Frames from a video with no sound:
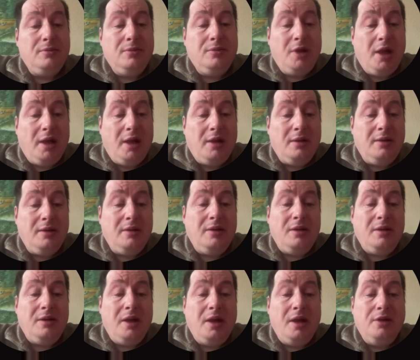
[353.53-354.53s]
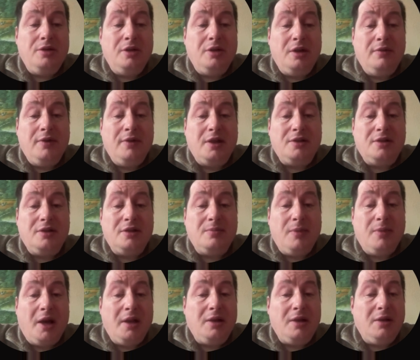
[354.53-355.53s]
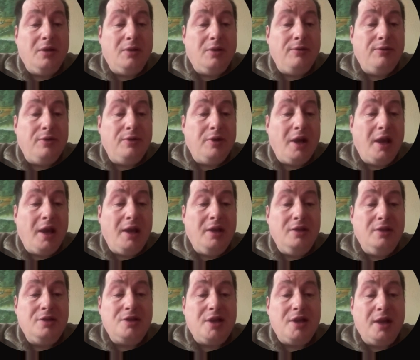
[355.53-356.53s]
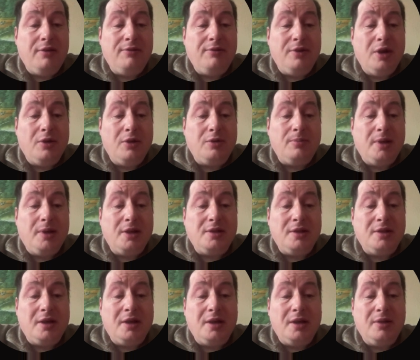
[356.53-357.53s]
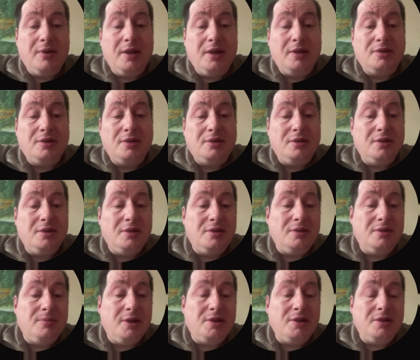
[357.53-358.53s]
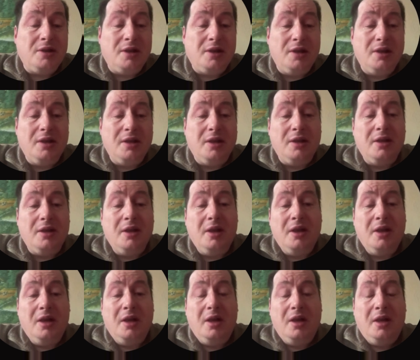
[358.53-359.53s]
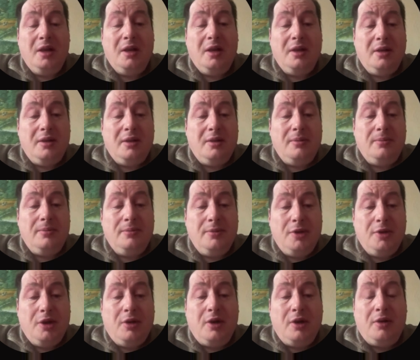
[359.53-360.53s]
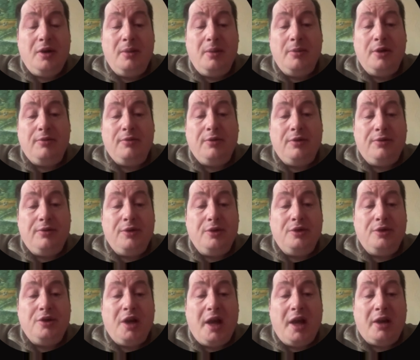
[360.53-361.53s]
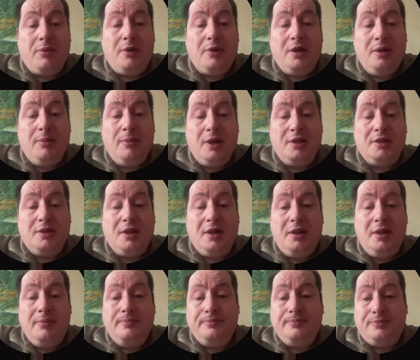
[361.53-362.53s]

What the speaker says: and angel investors might go for a safe note, basically. Where this is basically, agreement for future equity, basically.